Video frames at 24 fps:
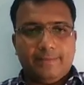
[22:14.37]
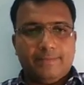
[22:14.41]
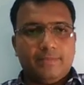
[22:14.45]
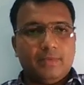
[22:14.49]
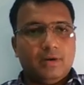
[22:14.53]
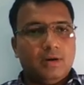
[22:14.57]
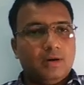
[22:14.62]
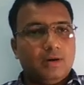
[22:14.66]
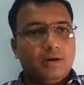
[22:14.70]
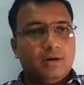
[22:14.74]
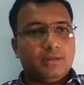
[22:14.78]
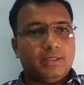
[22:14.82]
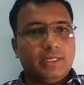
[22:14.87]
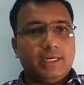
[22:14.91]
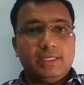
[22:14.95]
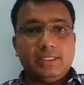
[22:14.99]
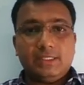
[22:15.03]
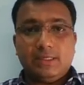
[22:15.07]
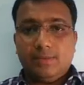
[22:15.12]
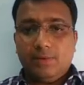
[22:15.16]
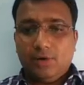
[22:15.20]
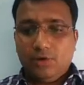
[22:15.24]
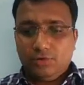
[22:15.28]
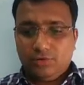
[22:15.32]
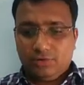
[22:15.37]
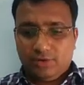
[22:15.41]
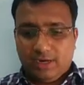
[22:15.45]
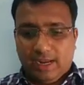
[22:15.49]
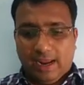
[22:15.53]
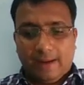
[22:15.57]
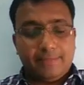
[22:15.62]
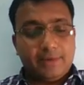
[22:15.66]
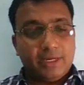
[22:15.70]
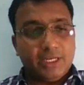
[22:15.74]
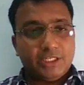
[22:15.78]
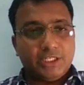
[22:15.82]
that is about
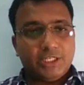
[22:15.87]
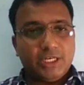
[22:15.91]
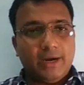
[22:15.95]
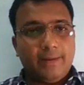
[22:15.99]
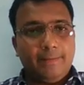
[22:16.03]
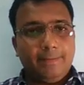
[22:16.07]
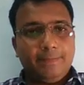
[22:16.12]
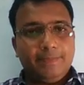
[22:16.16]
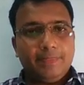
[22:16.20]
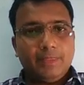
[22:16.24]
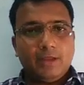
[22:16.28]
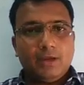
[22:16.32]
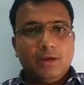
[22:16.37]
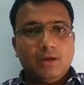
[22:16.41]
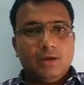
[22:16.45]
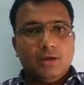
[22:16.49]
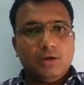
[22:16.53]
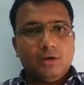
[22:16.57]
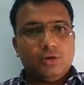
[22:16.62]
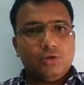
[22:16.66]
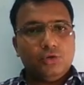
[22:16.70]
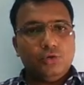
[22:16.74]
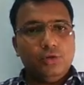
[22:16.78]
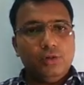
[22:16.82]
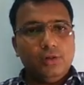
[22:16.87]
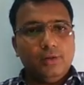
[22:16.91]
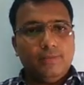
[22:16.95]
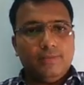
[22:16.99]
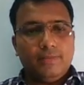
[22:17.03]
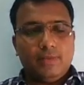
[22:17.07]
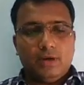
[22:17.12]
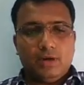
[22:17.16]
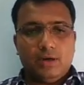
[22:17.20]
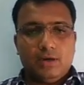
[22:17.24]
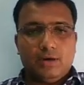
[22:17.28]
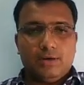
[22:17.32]
Camtesia tool.
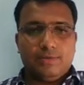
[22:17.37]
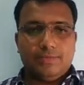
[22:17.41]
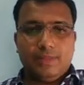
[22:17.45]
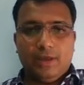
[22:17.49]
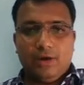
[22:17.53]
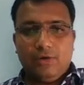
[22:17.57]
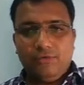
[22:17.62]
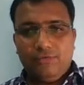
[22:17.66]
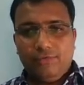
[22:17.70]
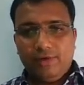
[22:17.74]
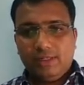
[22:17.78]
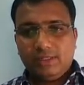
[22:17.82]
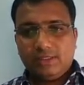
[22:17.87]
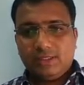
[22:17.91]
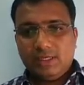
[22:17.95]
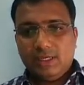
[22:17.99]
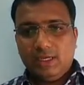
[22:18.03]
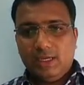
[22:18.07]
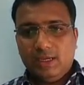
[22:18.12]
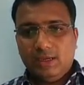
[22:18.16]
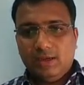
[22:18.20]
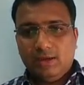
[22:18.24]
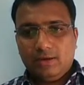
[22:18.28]
Now we'll see